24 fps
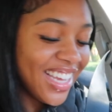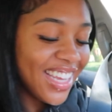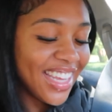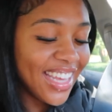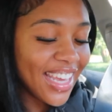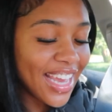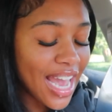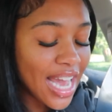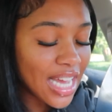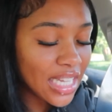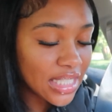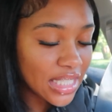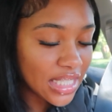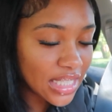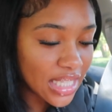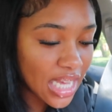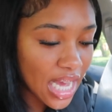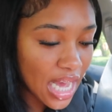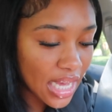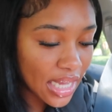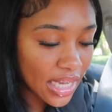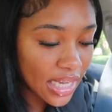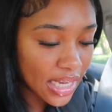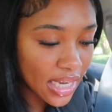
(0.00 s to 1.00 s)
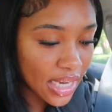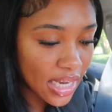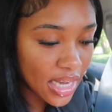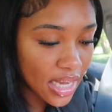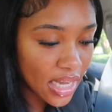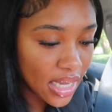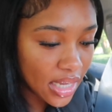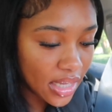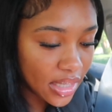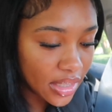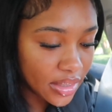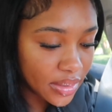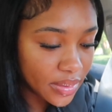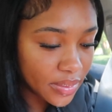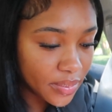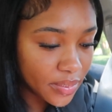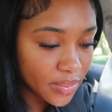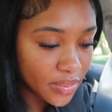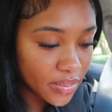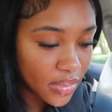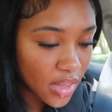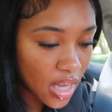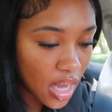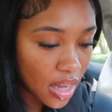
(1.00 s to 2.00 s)
Yeah, I just got here.
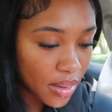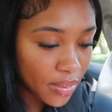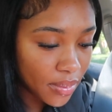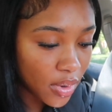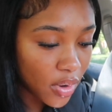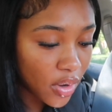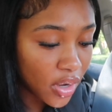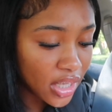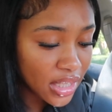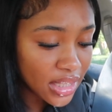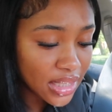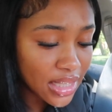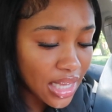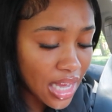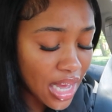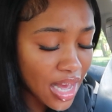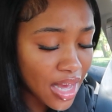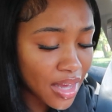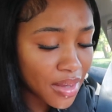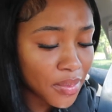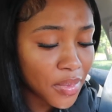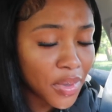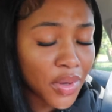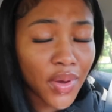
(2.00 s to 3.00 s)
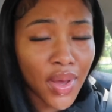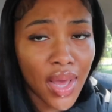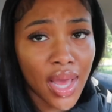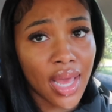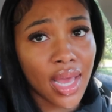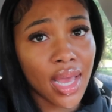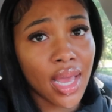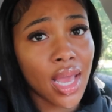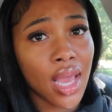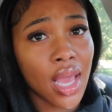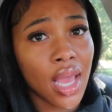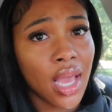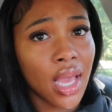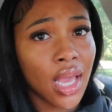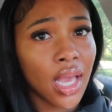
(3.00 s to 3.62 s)
I'm on time, okay?